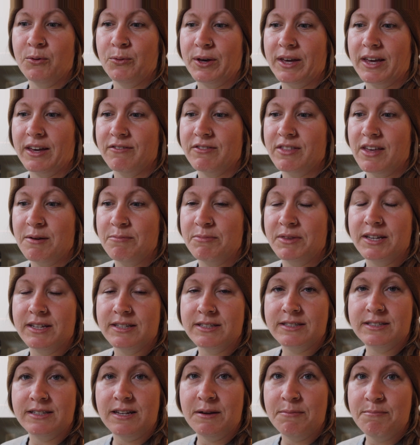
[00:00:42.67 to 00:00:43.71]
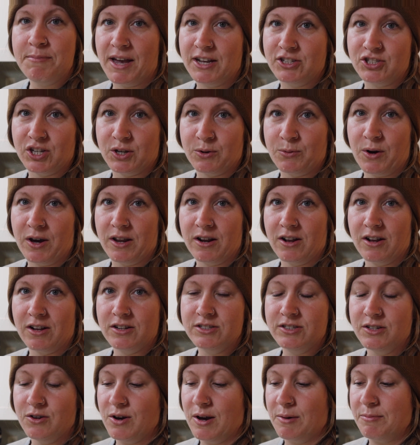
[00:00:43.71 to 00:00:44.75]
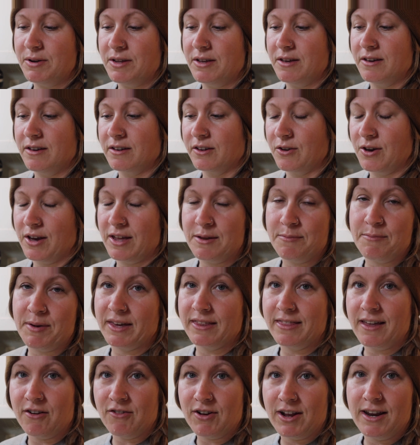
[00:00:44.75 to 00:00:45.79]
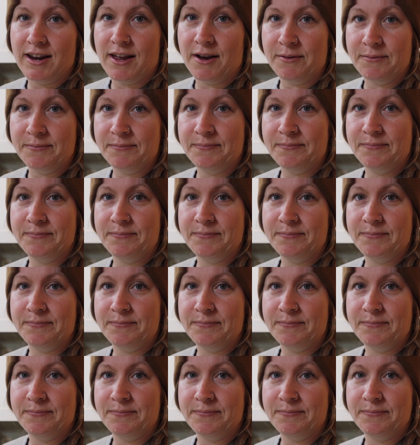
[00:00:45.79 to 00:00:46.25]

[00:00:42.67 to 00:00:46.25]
we give them this magic water. So I'm going to go ahead and make that right now.